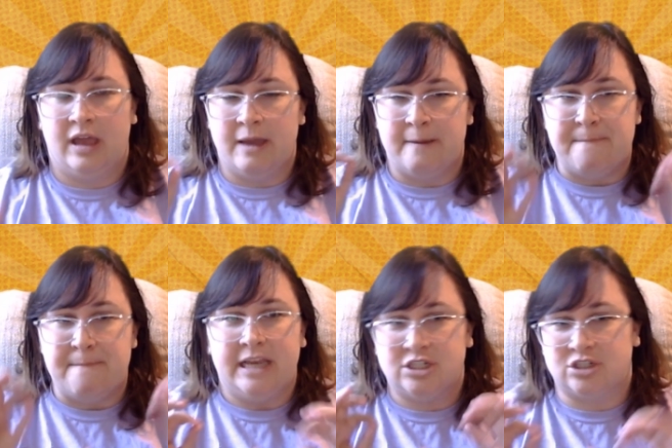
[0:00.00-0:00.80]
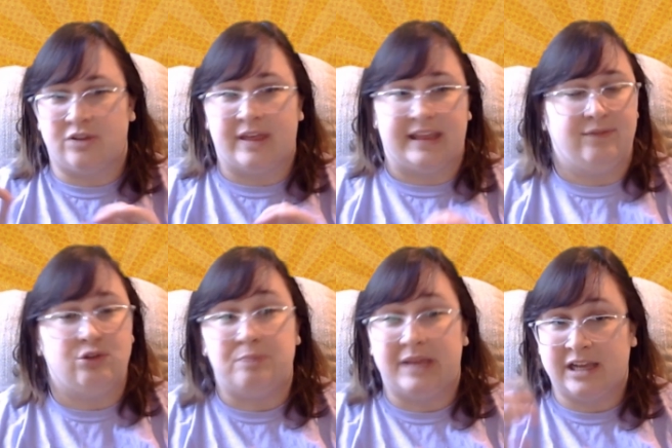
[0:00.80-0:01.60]
Make sure that if
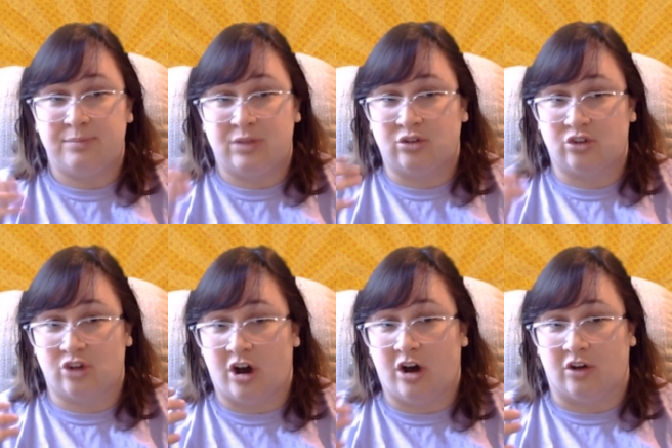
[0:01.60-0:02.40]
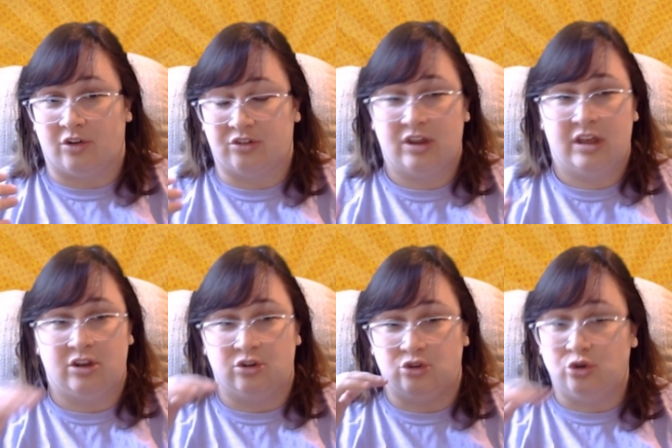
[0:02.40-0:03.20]
you pick up those calls,
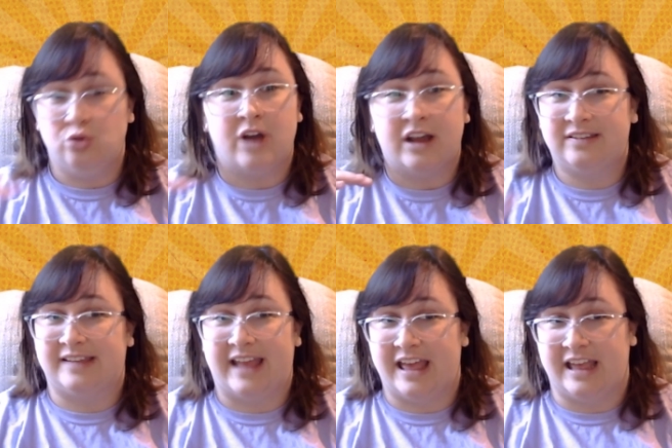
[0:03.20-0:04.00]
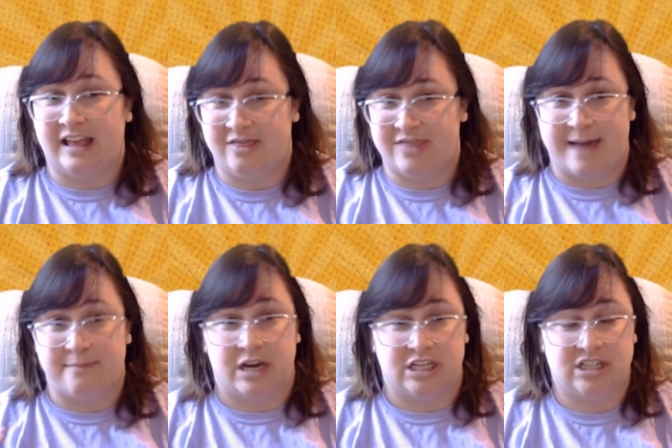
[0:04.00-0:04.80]
do not say that
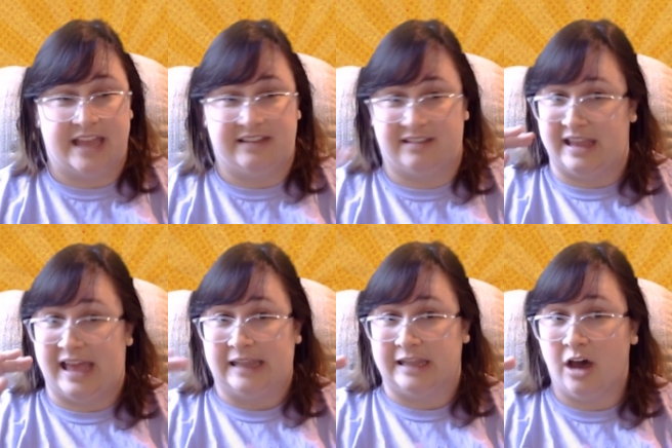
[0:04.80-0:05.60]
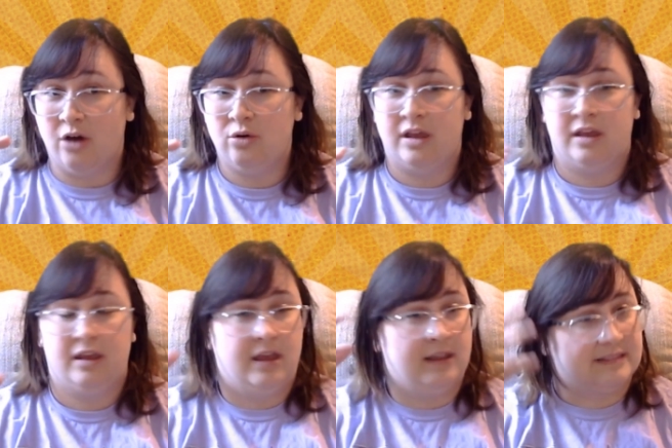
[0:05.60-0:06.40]
much. Say hello,
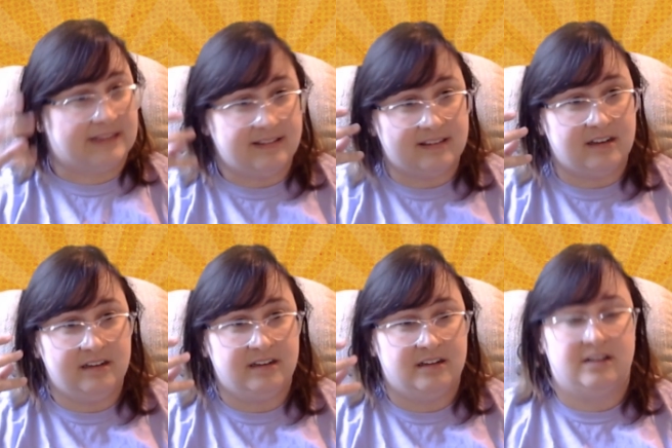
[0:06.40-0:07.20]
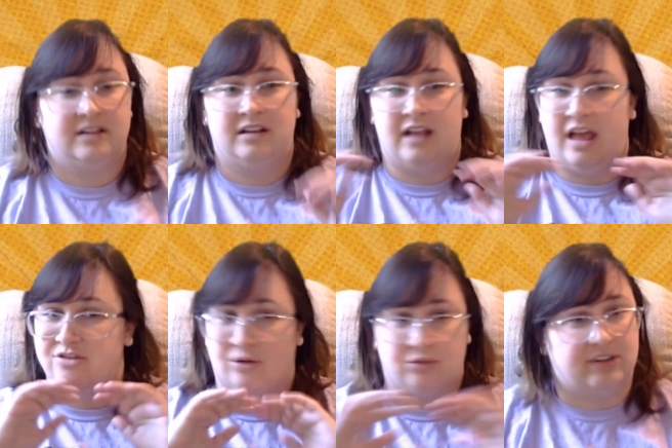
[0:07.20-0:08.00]
listen,
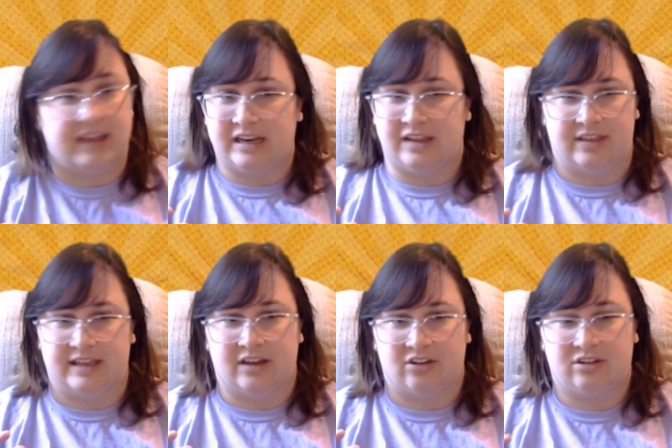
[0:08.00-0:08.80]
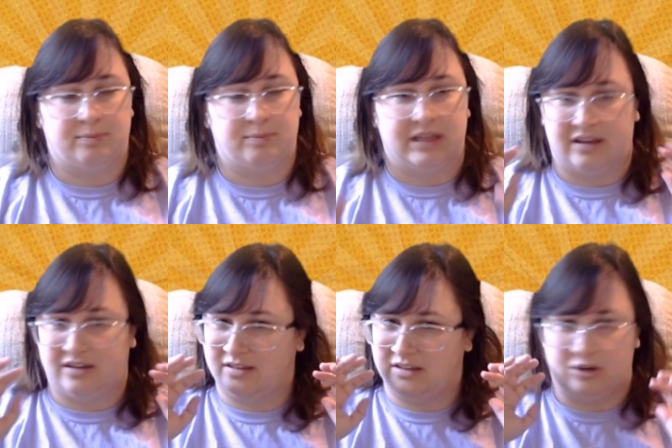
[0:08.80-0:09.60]
and don't say anything else
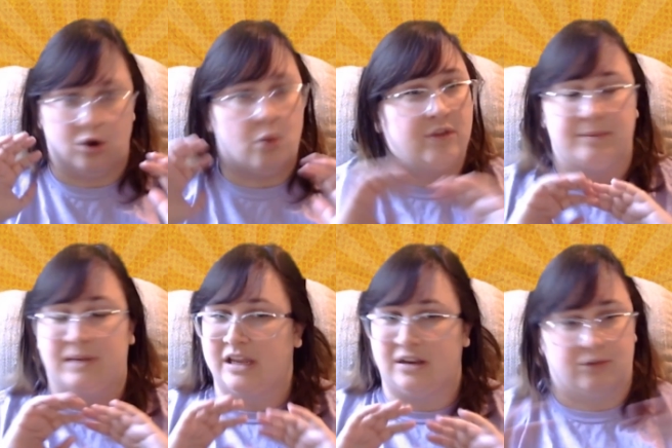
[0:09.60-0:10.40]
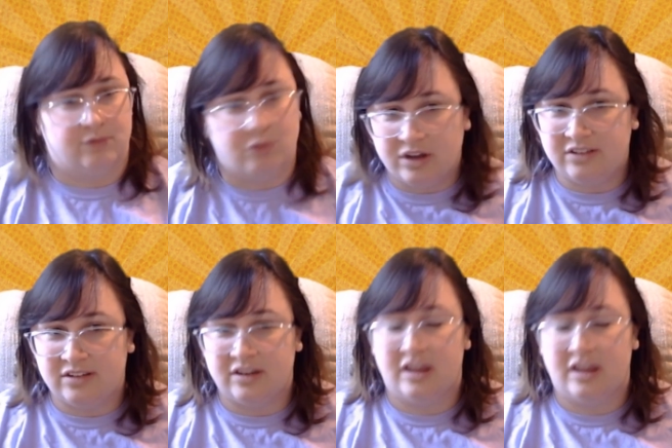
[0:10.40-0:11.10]
because you don't want them to get your voice.